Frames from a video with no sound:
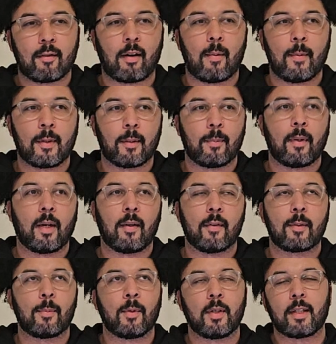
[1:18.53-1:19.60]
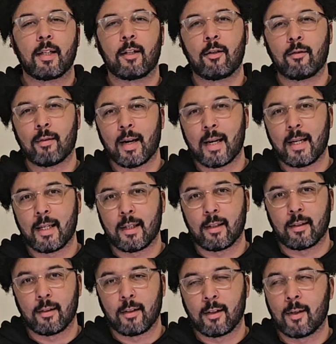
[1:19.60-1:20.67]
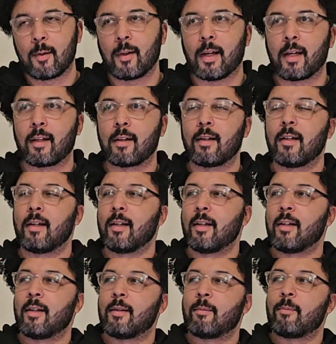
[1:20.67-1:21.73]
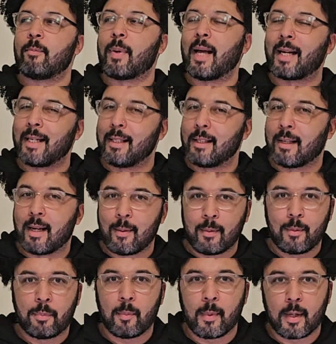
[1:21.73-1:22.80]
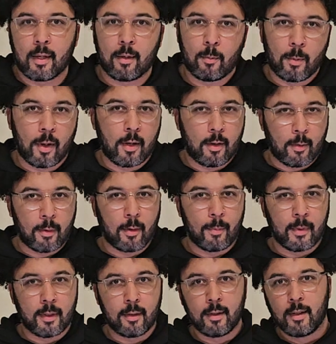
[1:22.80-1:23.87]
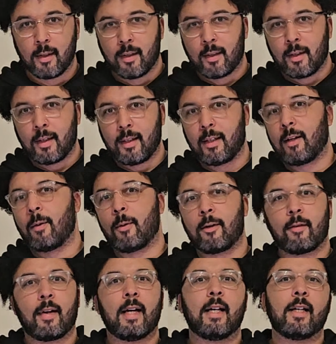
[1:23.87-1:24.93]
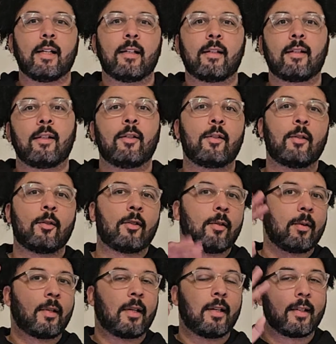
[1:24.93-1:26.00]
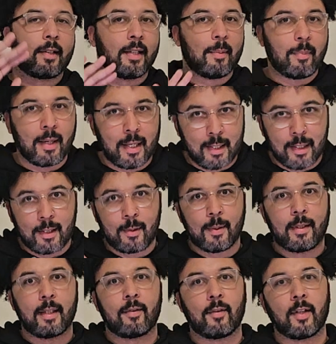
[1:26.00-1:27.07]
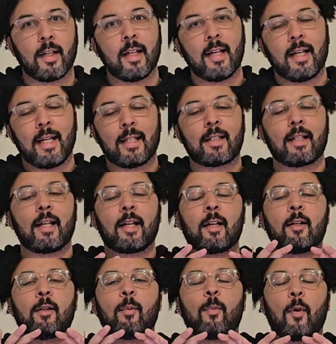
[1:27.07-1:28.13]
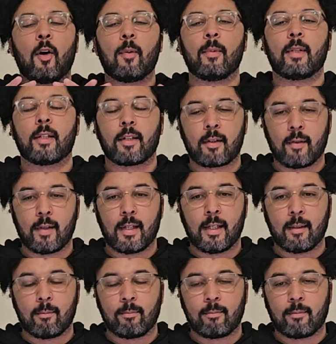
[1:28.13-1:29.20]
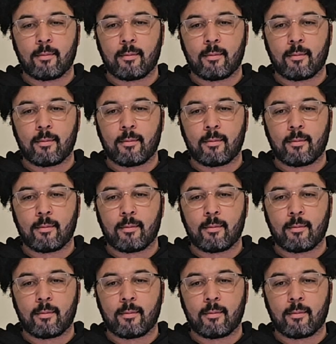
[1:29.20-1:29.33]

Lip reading: describe it as a bar. It's more like a gradient, you know, like back in the day when you've been making a Word document, you go on gradients and you choose two colors and they blend into each other. It's like at the bottom of the screen,